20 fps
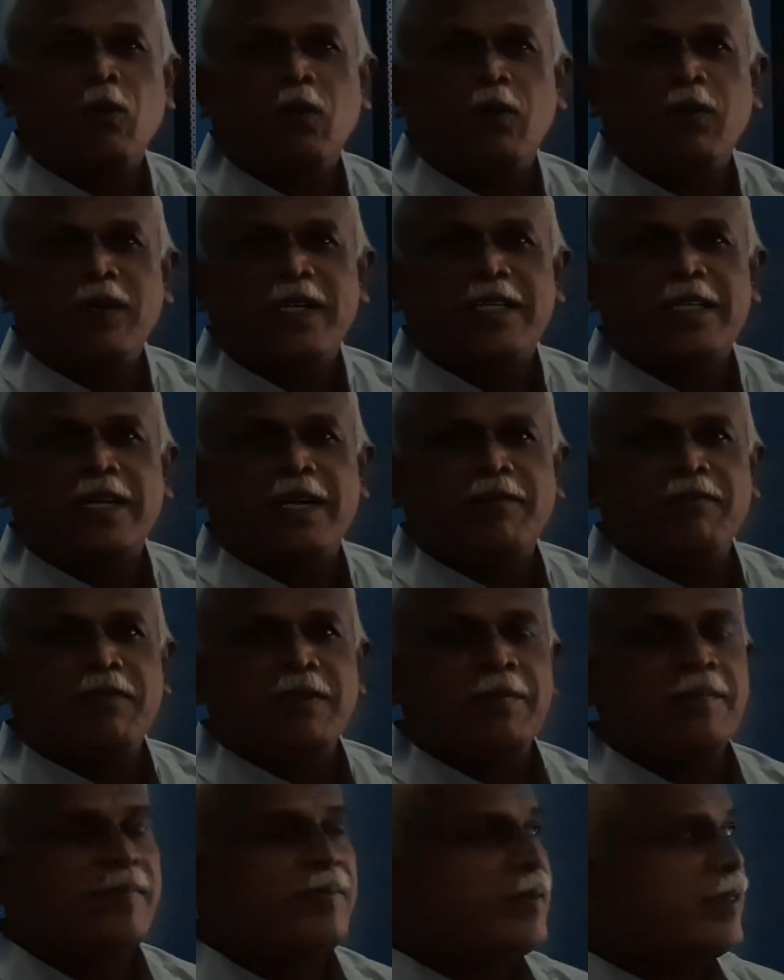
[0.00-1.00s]

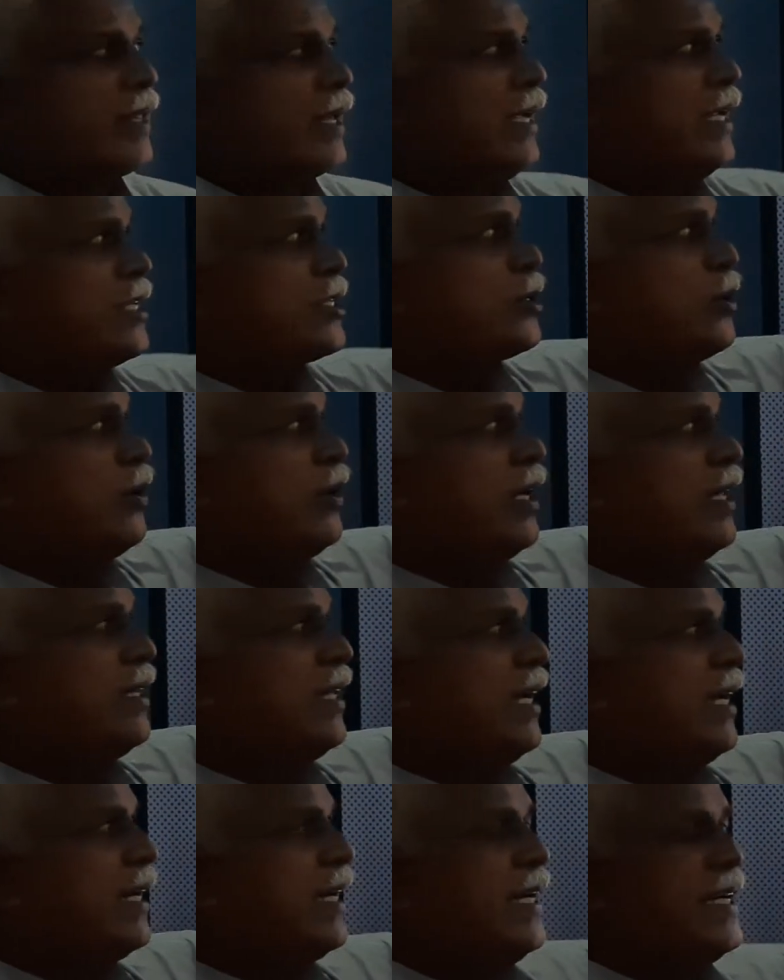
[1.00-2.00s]
overdraft is shown on
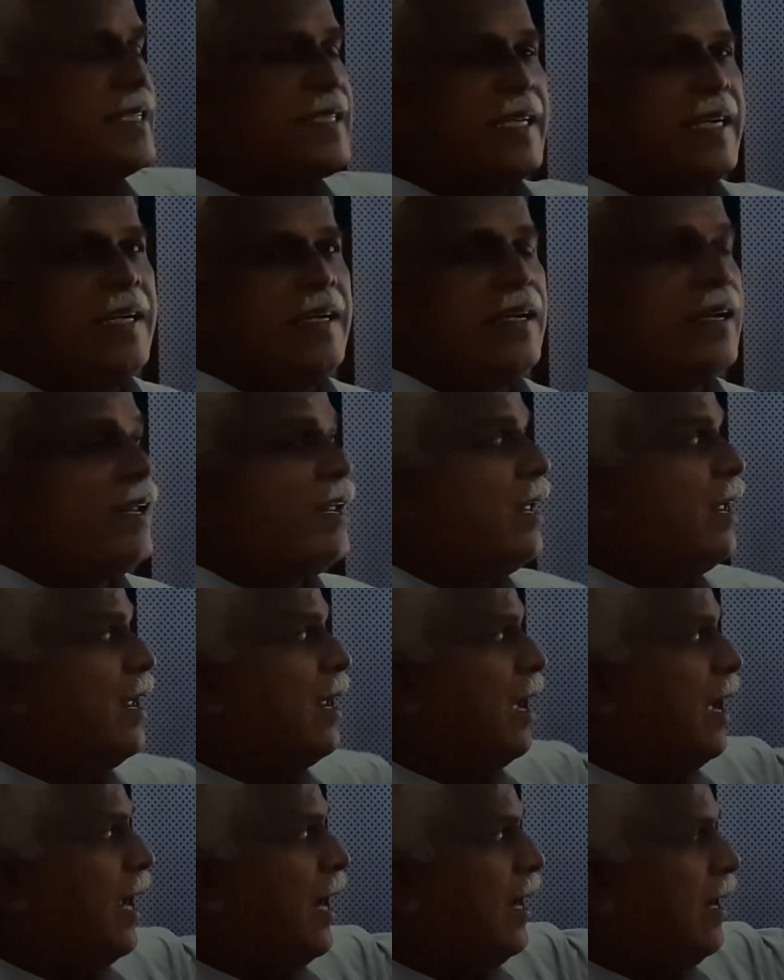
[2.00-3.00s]
the credit side,
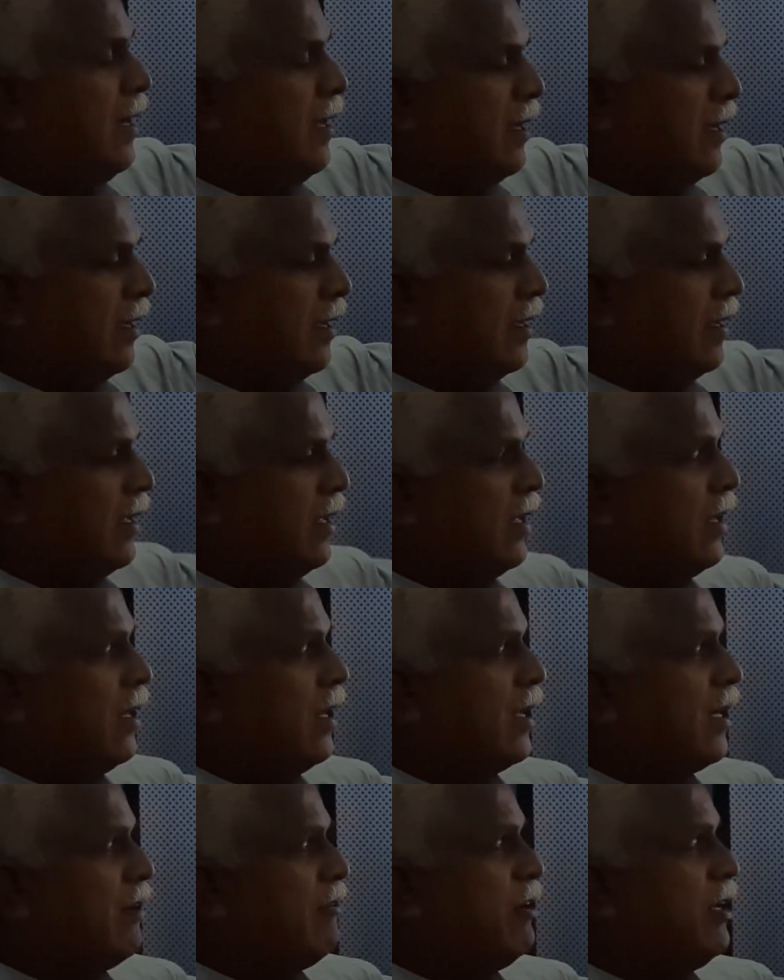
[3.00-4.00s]
and
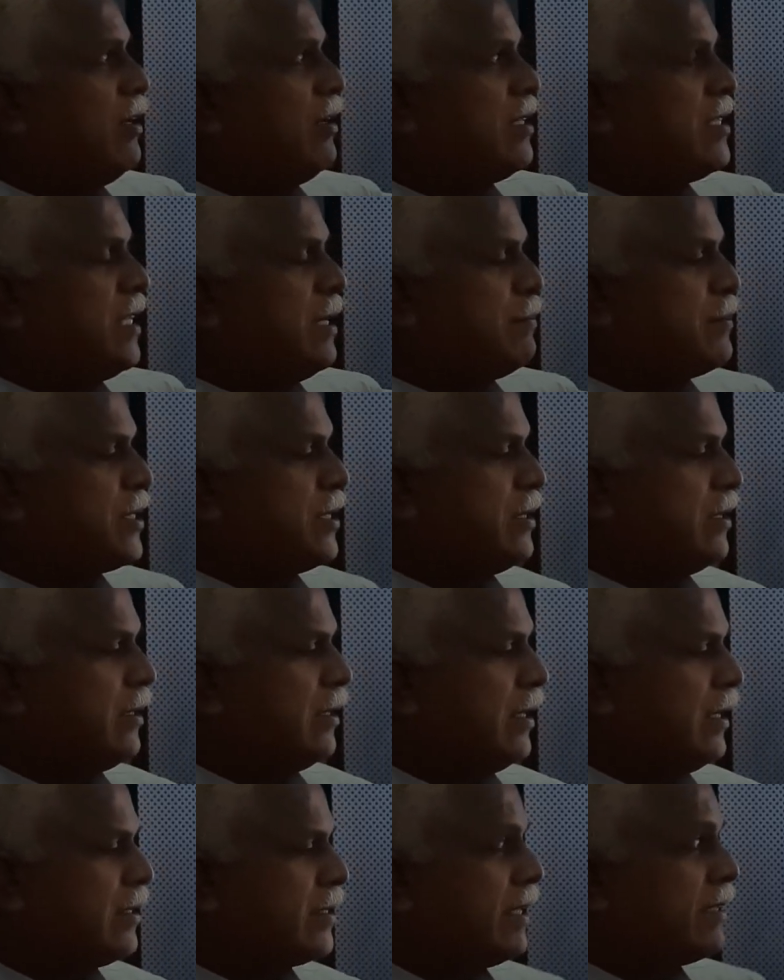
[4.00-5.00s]
revenue receipts,
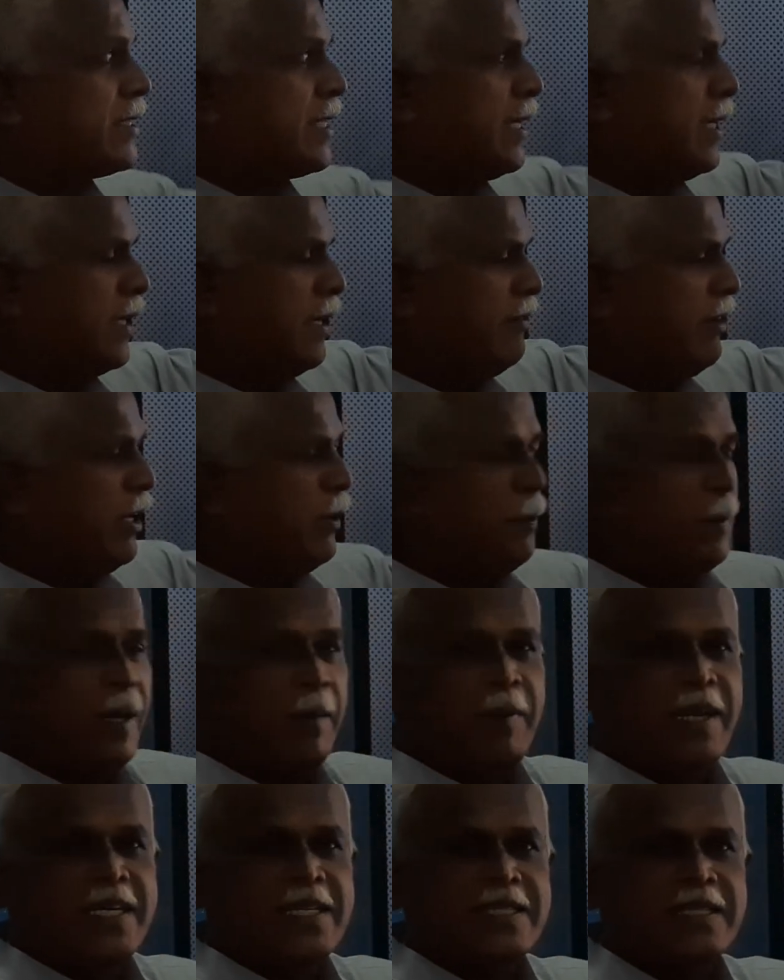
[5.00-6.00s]
revenue
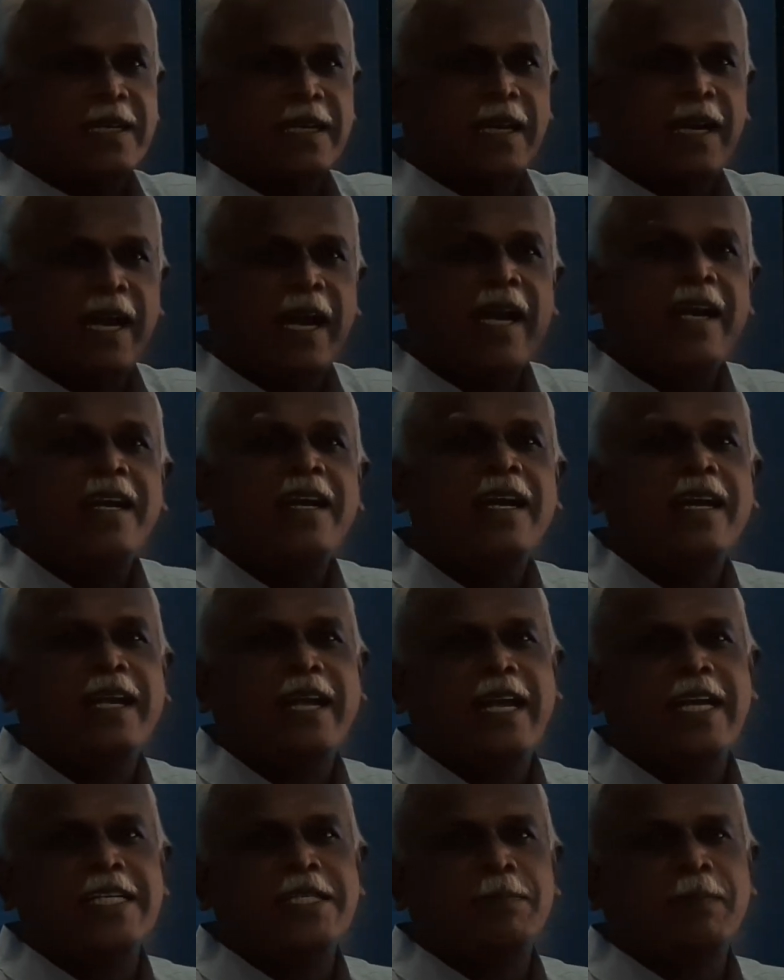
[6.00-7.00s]
payments and
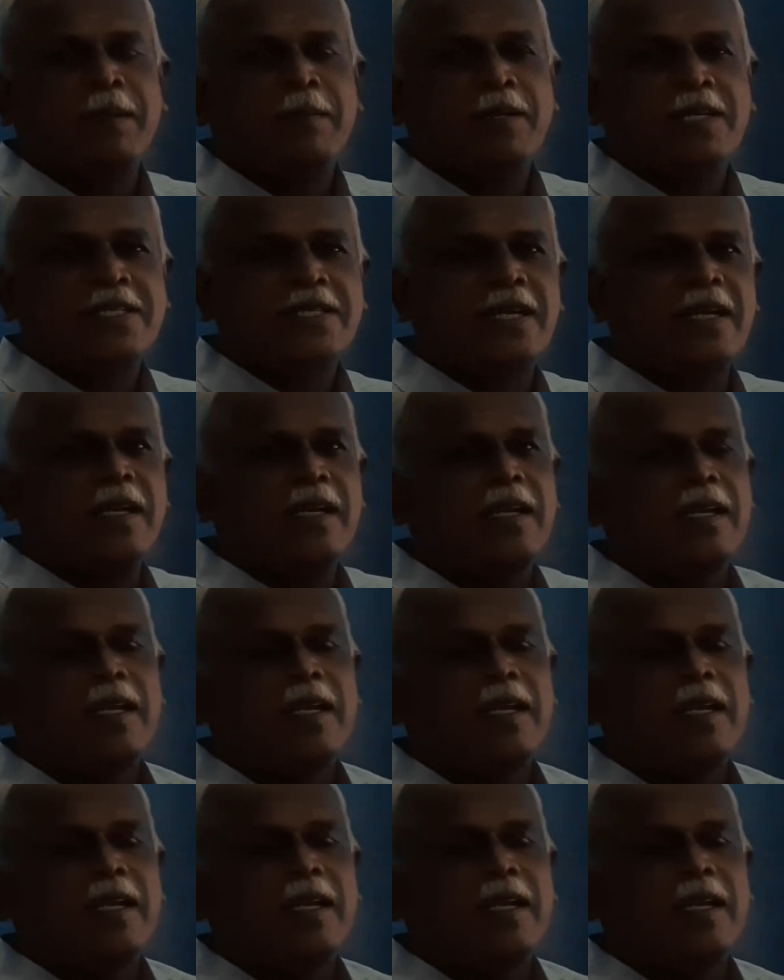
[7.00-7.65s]
cash payments are